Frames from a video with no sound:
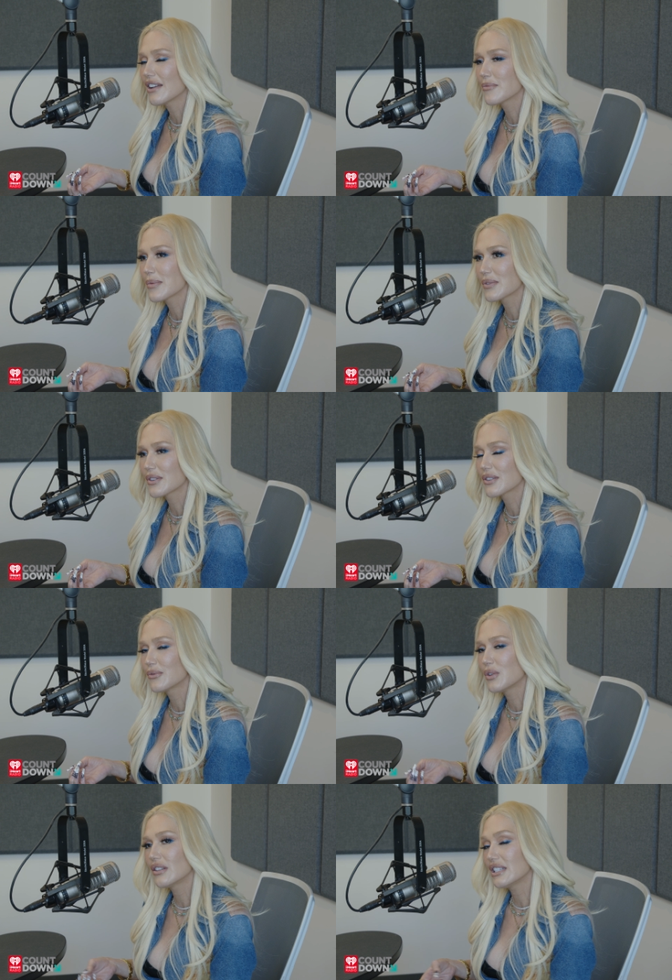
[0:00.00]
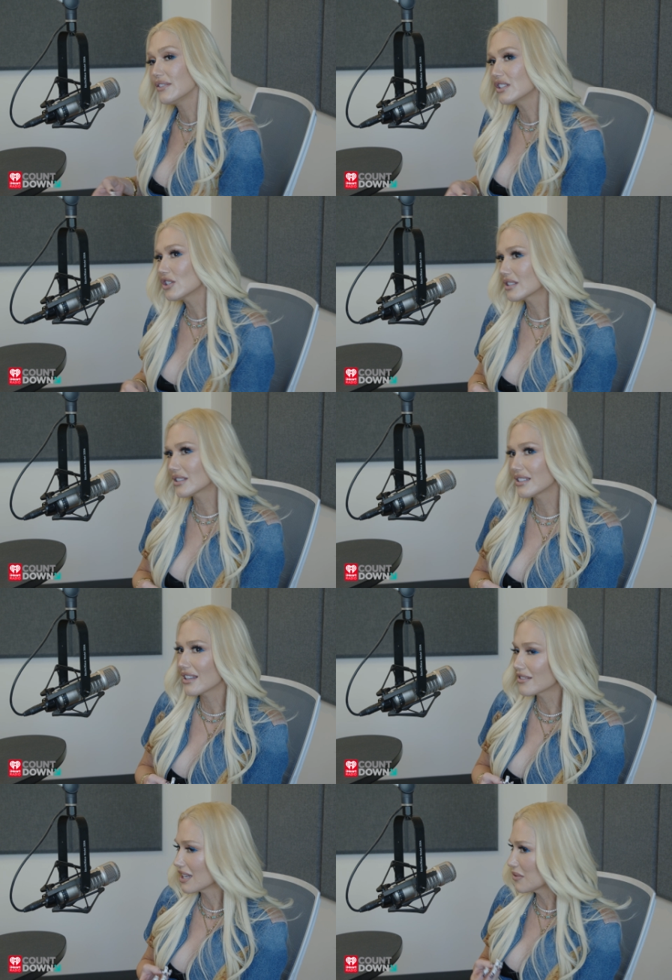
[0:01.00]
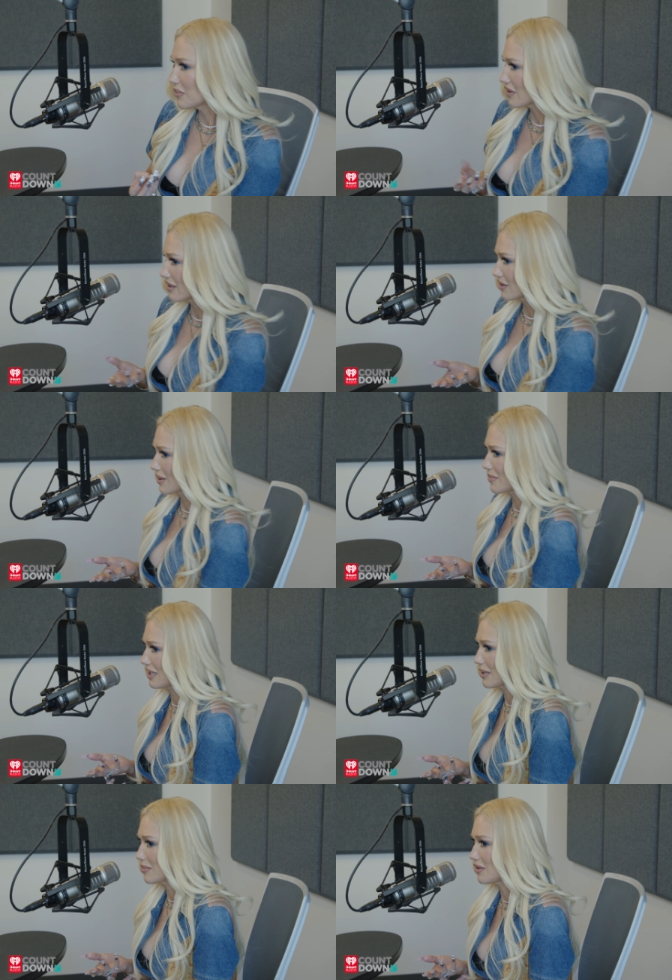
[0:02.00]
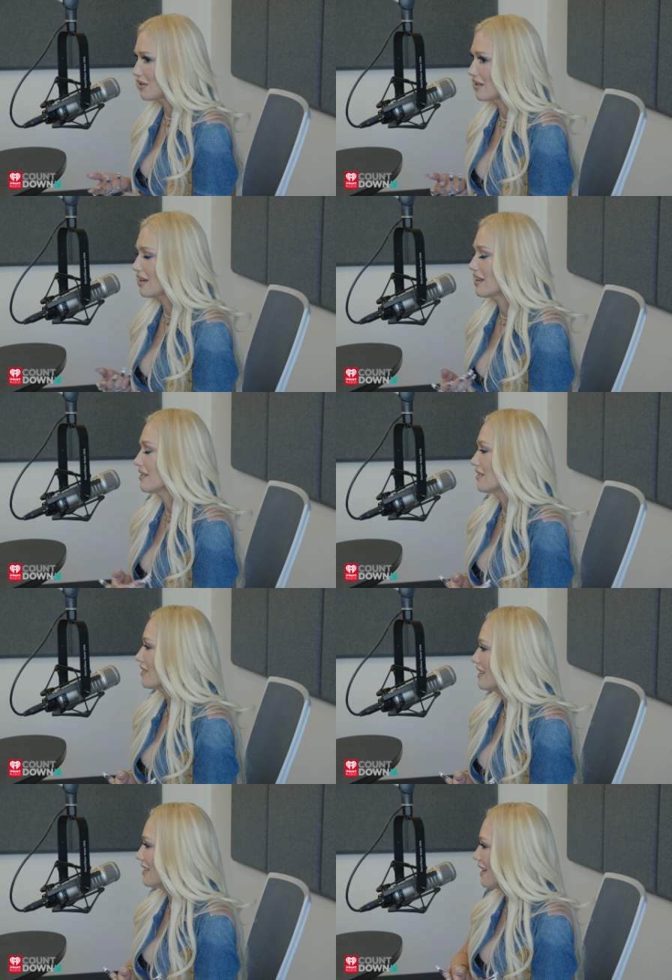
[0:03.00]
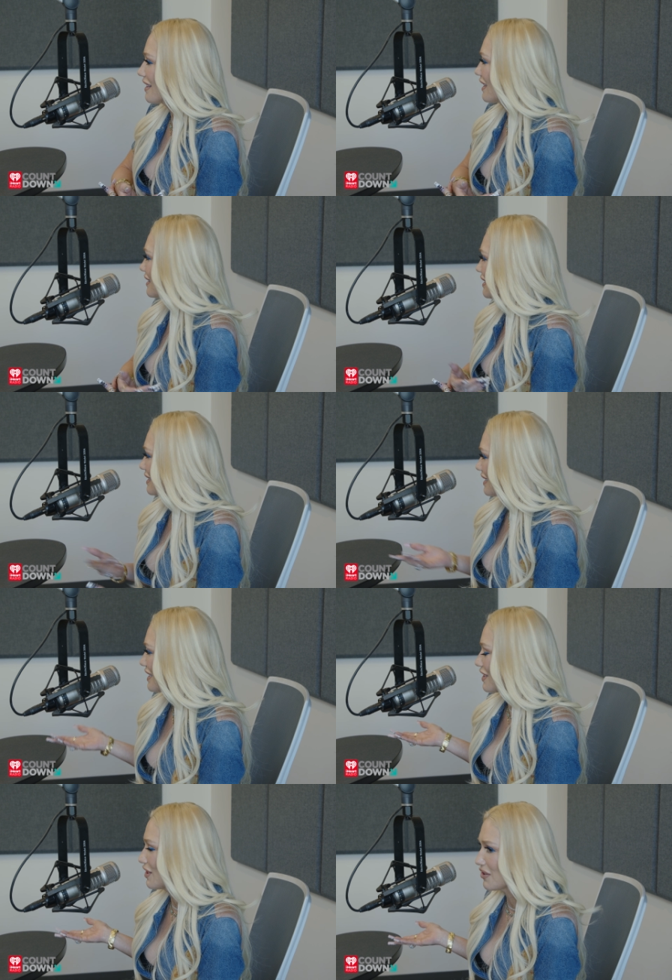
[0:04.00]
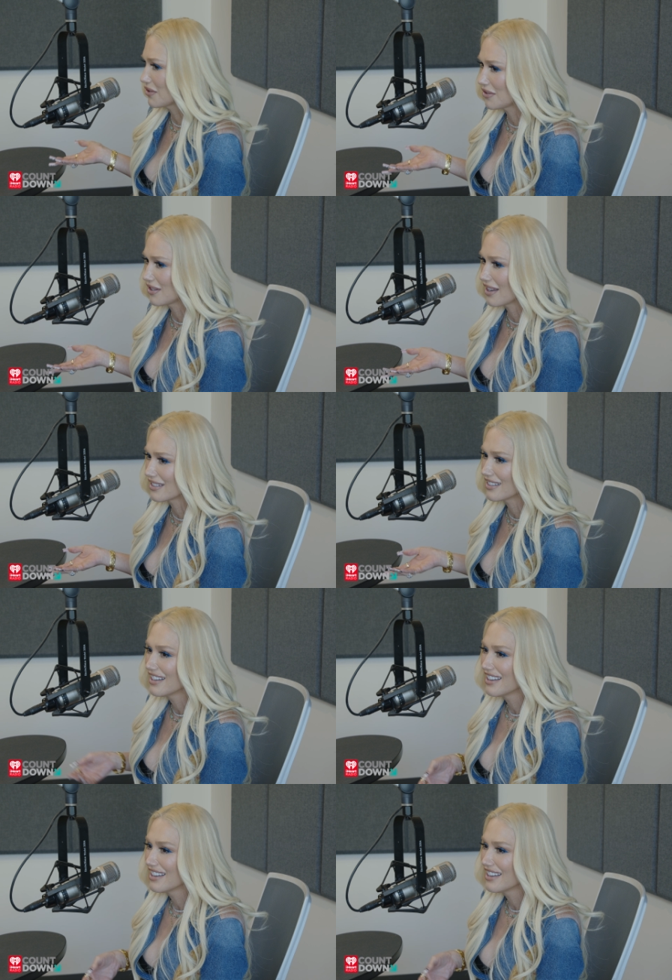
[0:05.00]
I remember, well, even just the other day when we were on Jimmy Kimmel, and he had like this skit to do, and